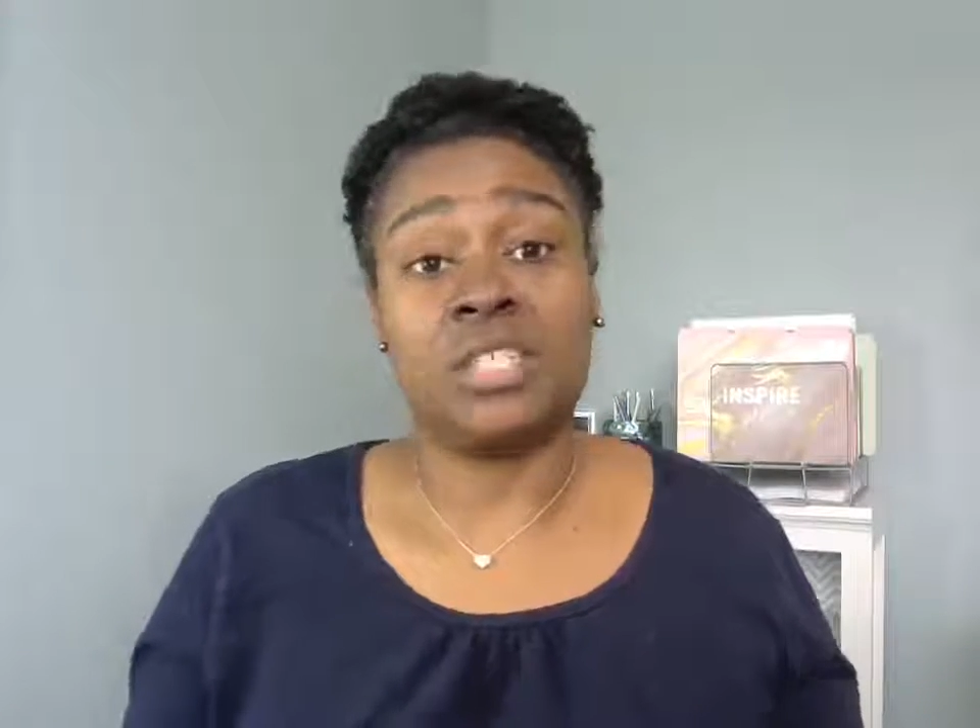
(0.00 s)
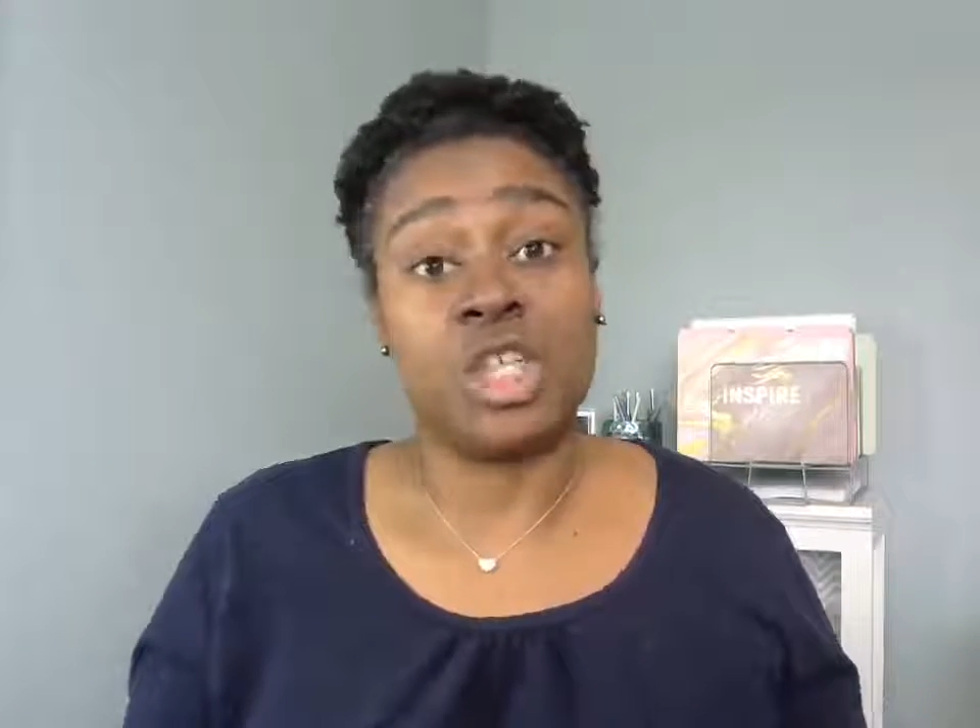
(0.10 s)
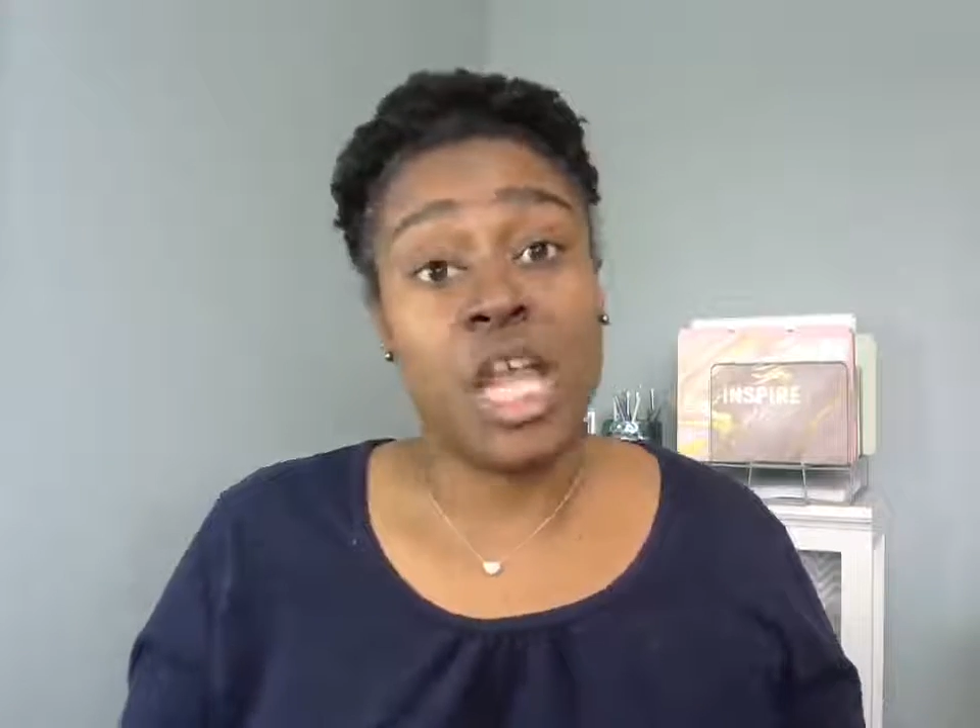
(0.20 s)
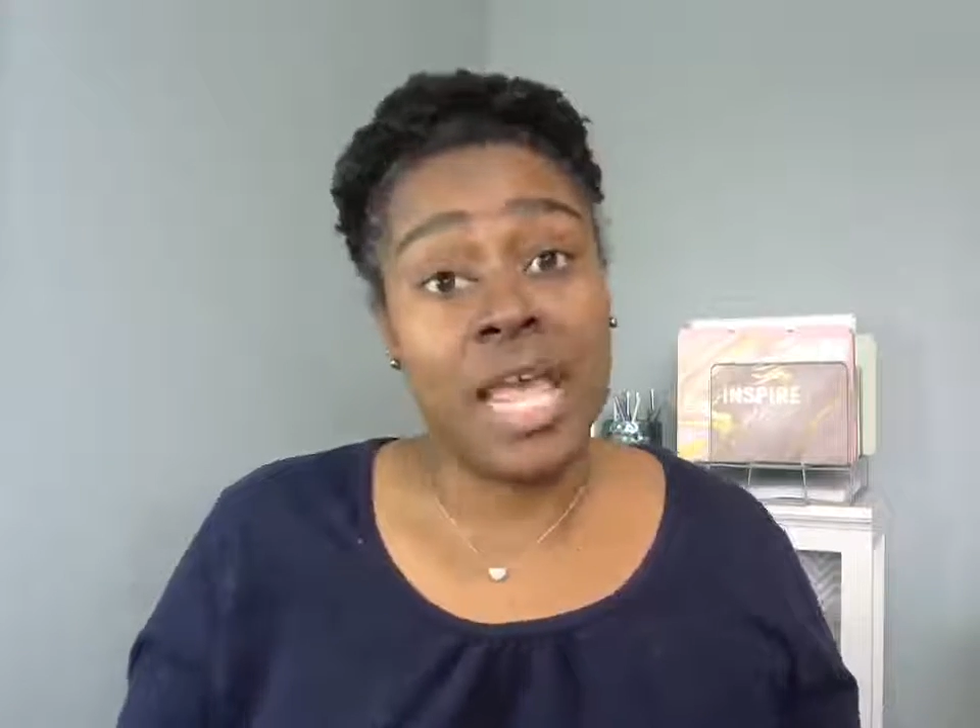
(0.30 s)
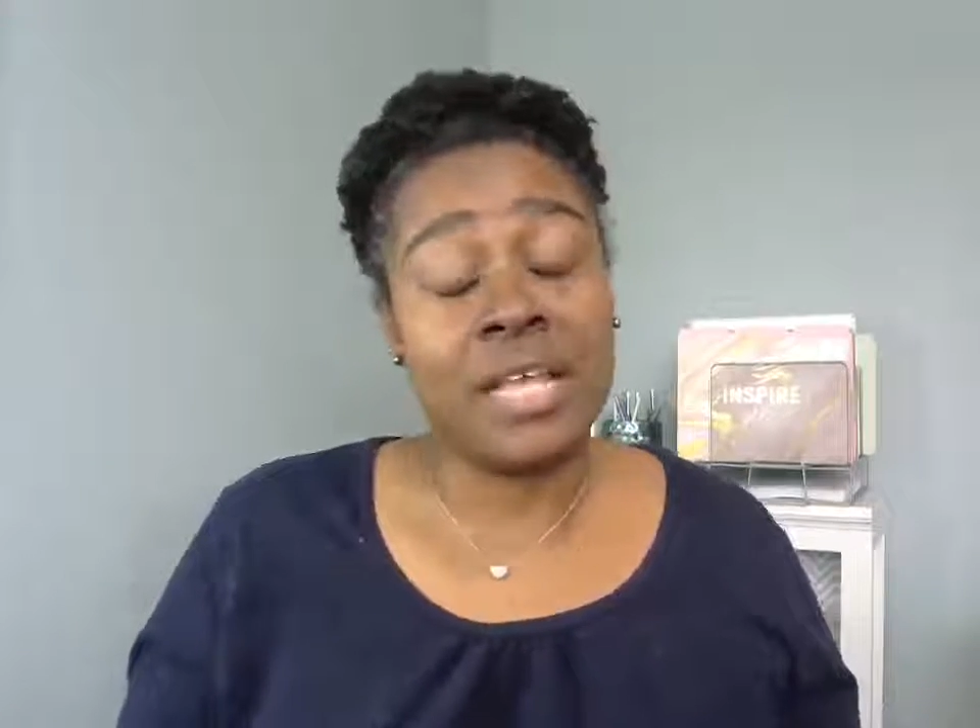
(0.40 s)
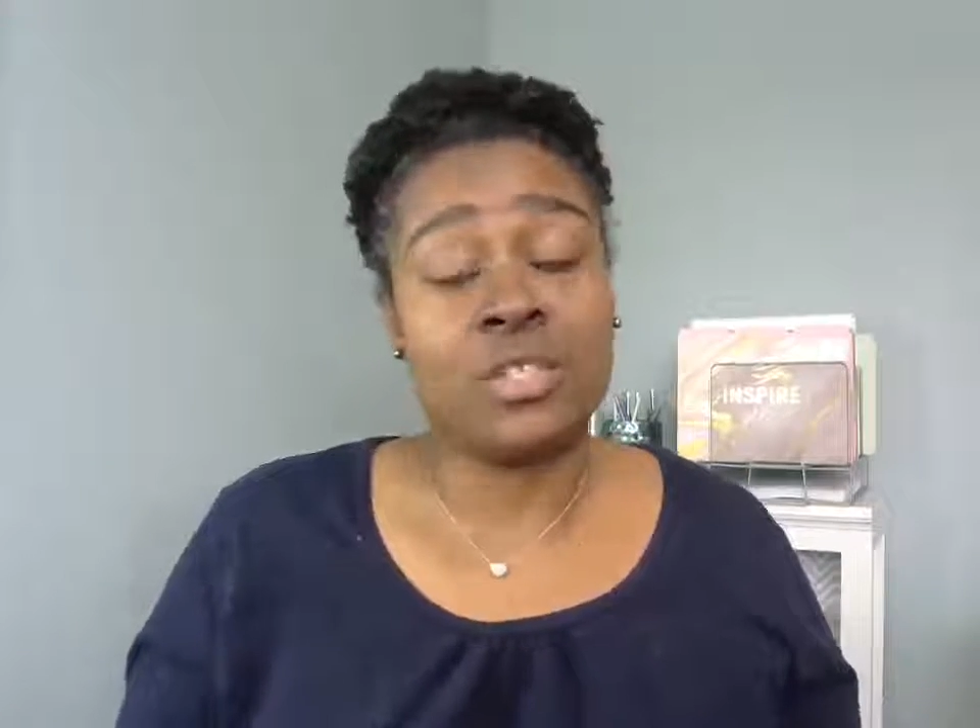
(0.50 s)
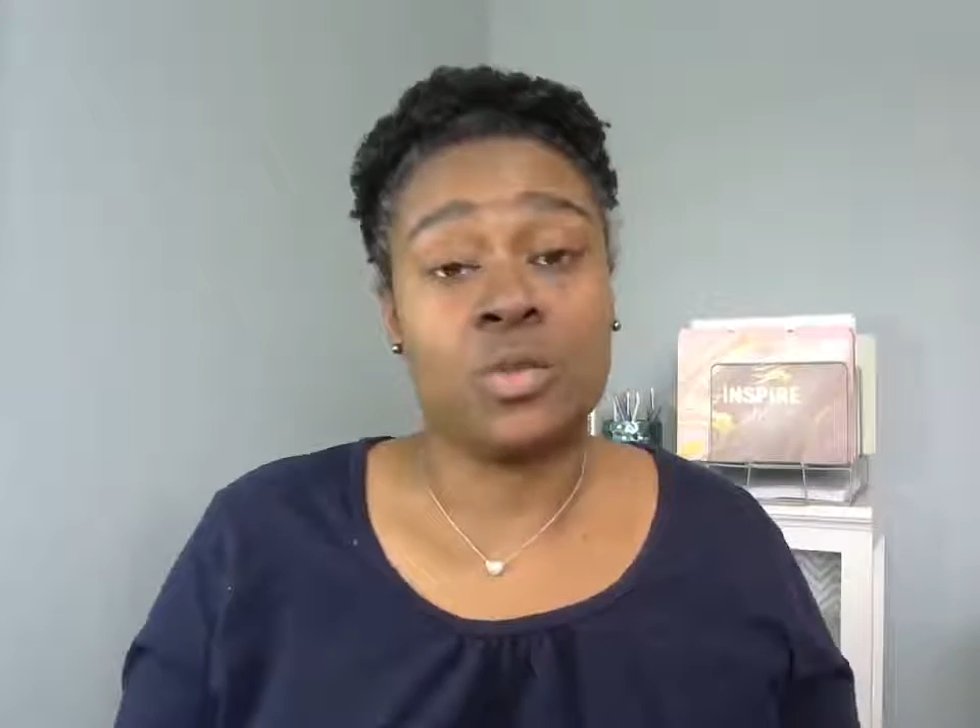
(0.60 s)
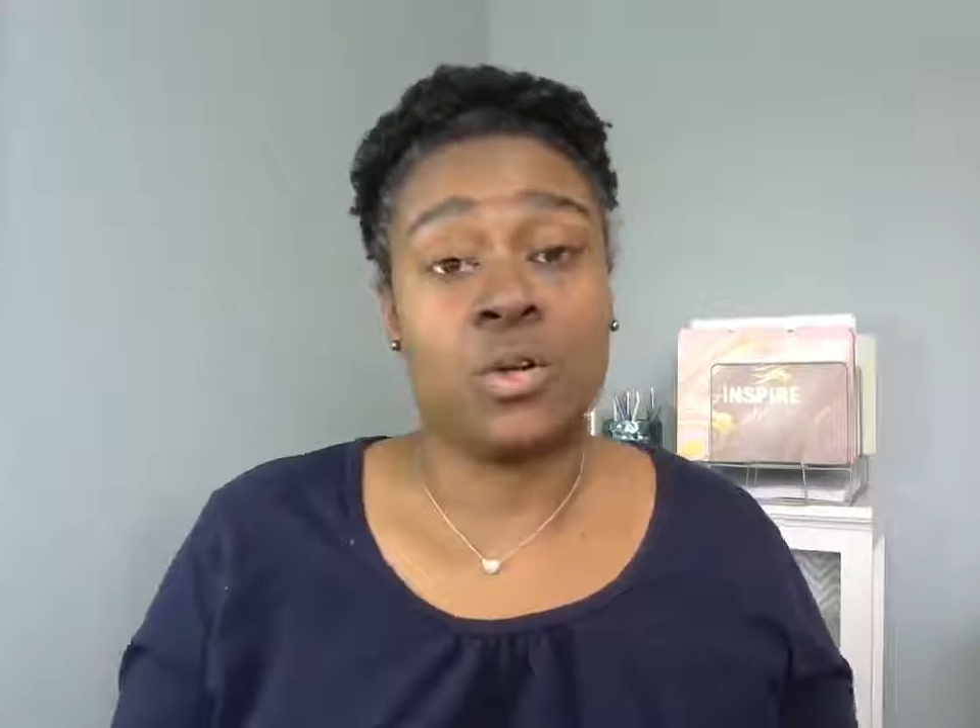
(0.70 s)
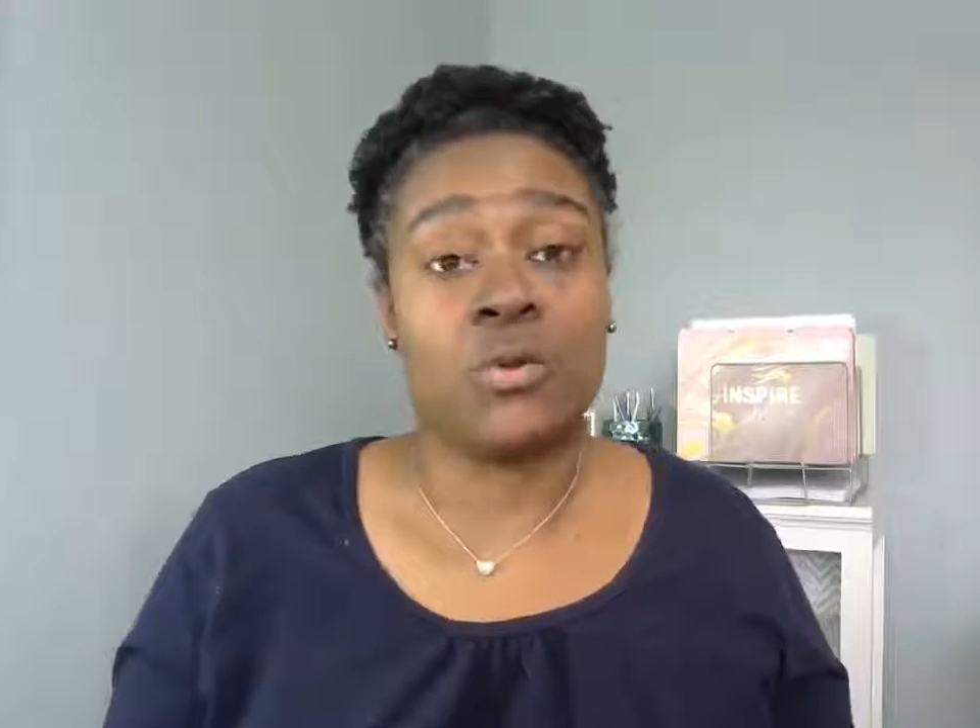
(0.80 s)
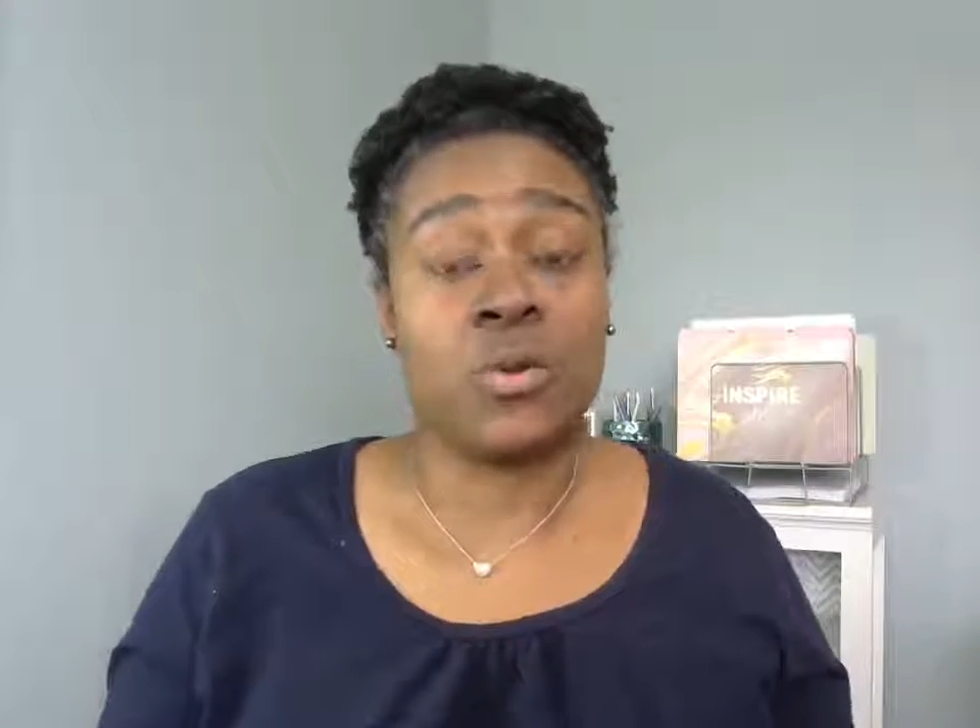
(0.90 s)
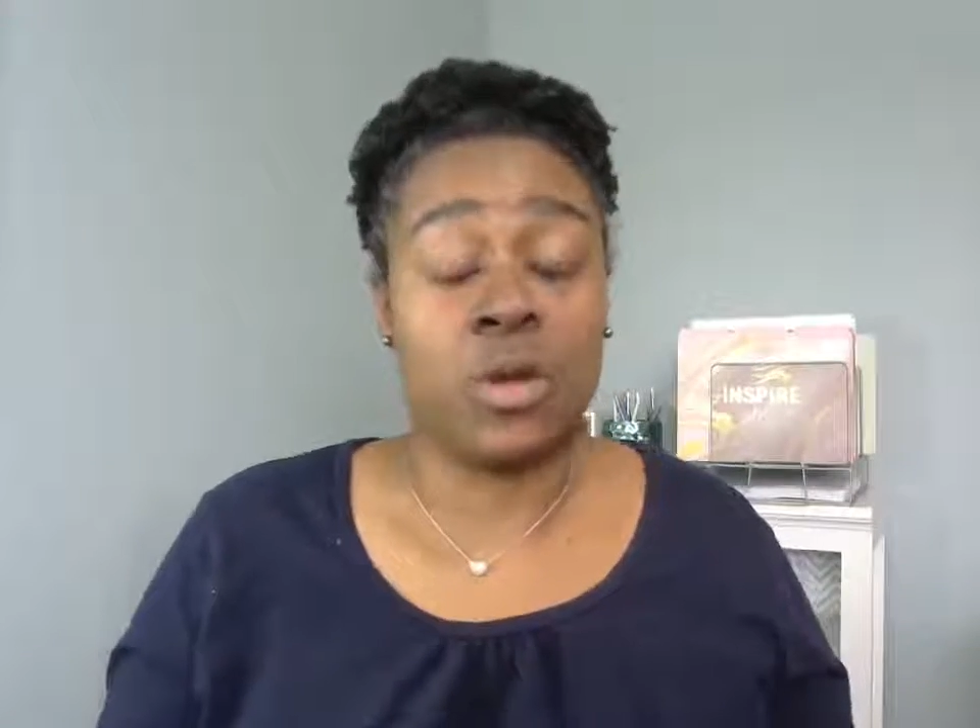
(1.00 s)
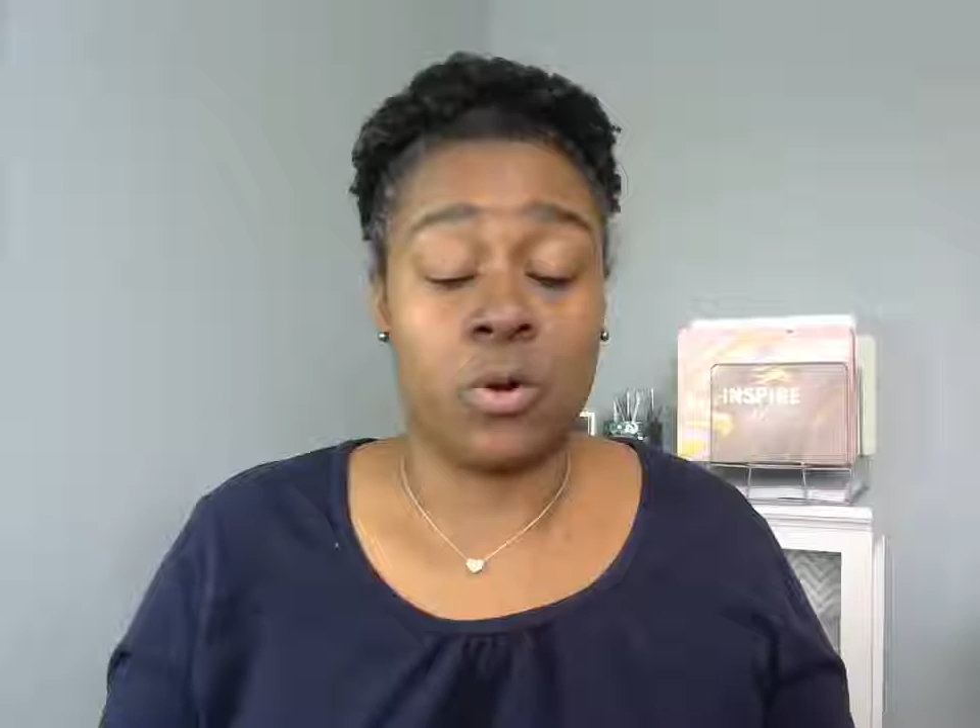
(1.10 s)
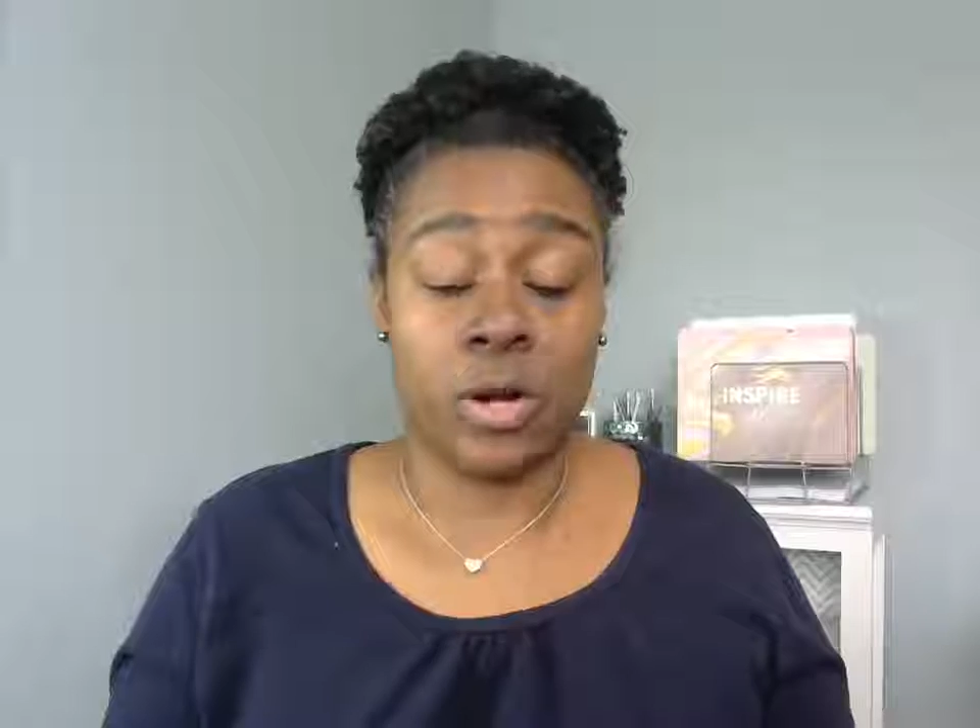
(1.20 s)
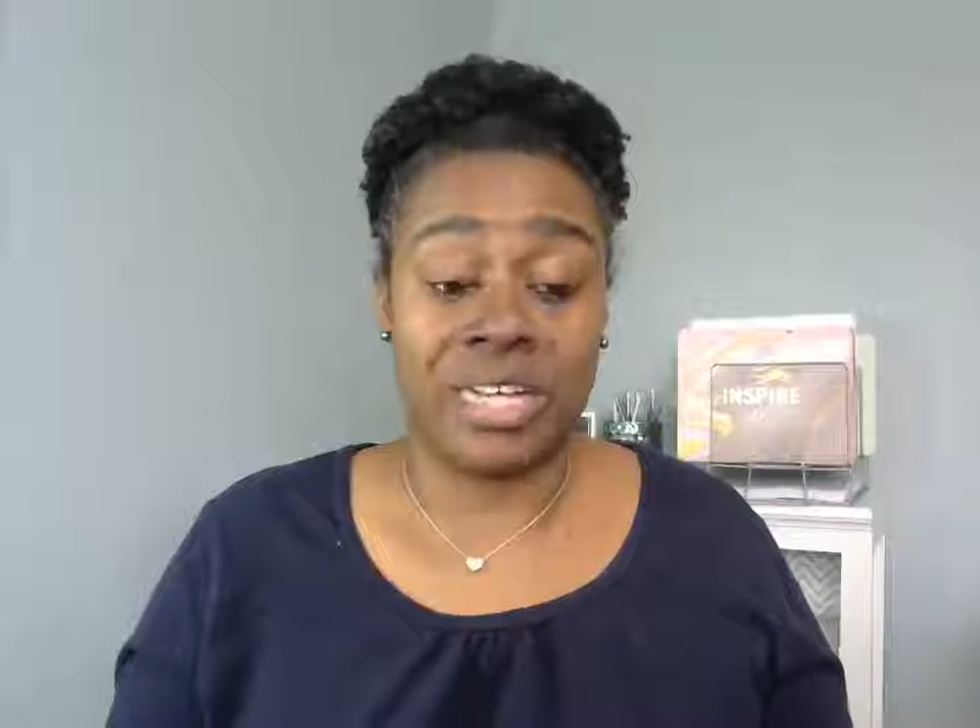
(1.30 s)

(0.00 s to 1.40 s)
changed or